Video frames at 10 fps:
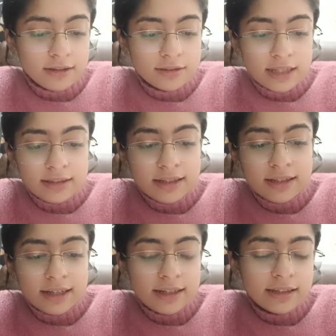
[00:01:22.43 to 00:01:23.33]
then
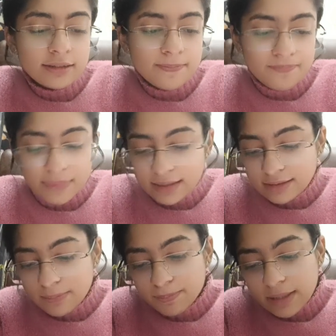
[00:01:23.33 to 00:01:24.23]
it is
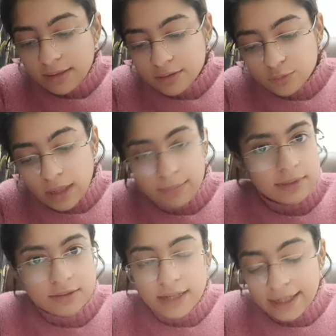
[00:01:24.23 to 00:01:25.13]
simple
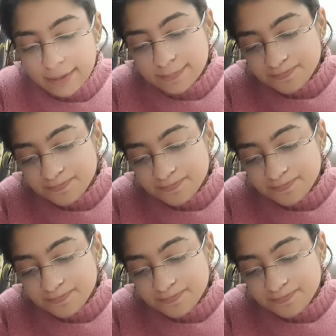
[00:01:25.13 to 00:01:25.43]
squamous, right?